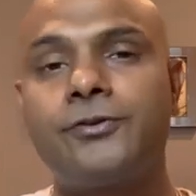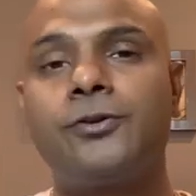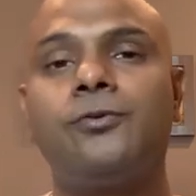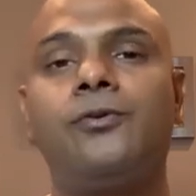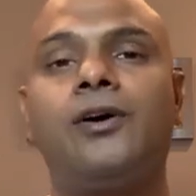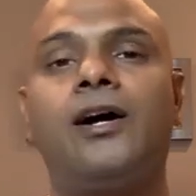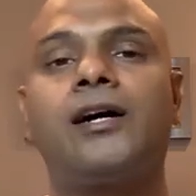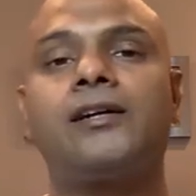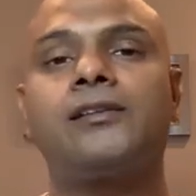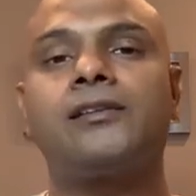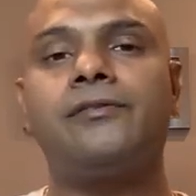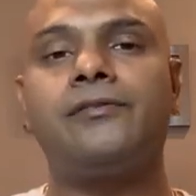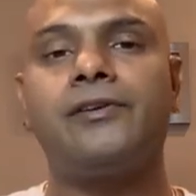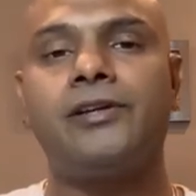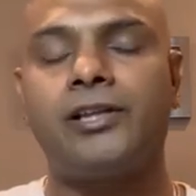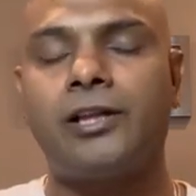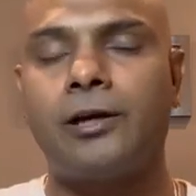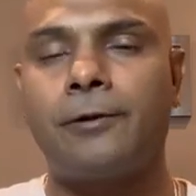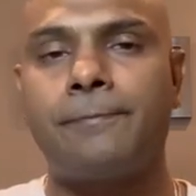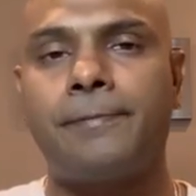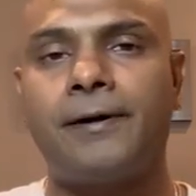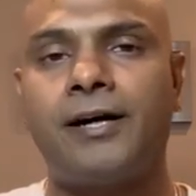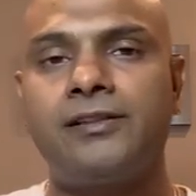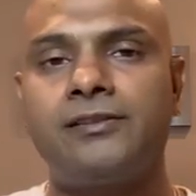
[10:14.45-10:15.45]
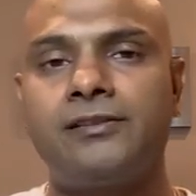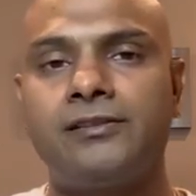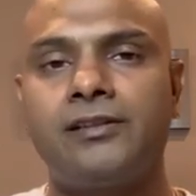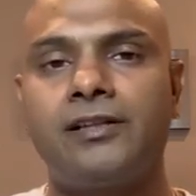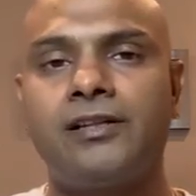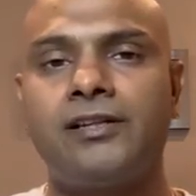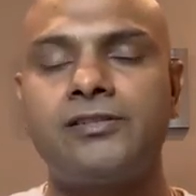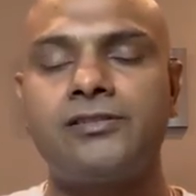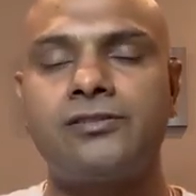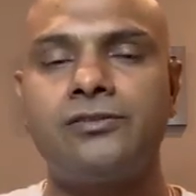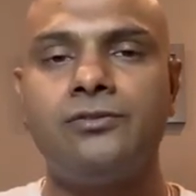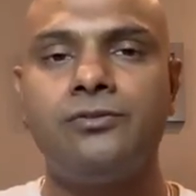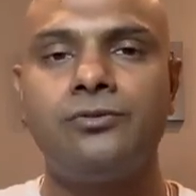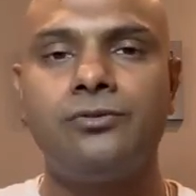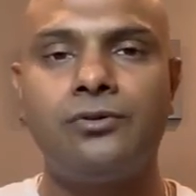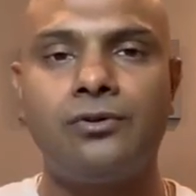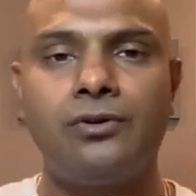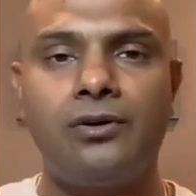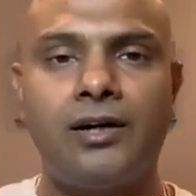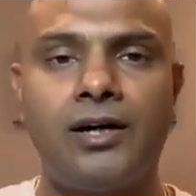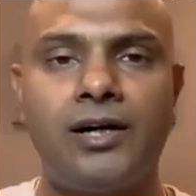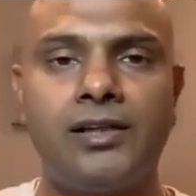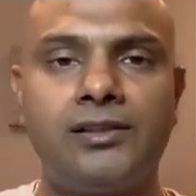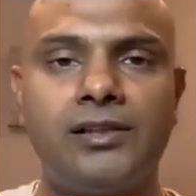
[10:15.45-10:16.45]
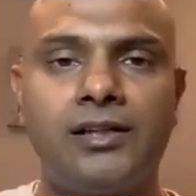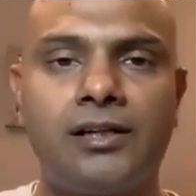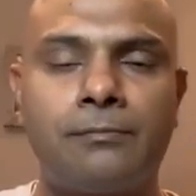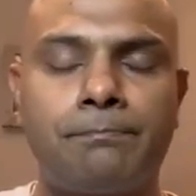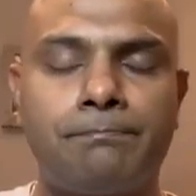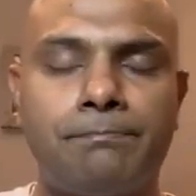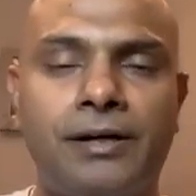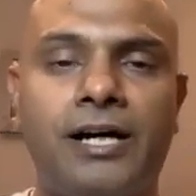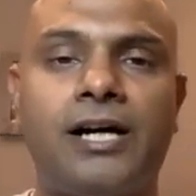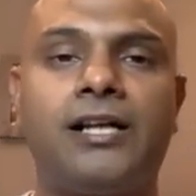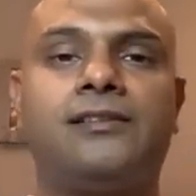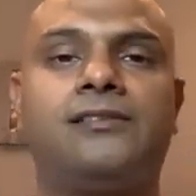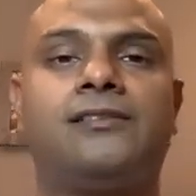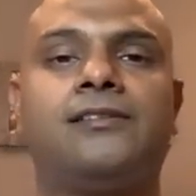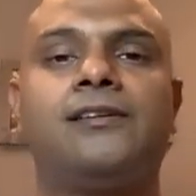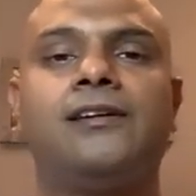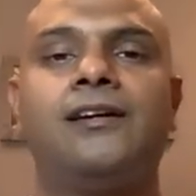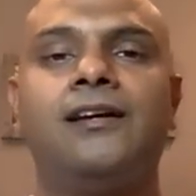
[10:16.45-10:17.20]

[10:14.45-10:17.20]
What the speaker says: to walk the Vedic path. There is no other path.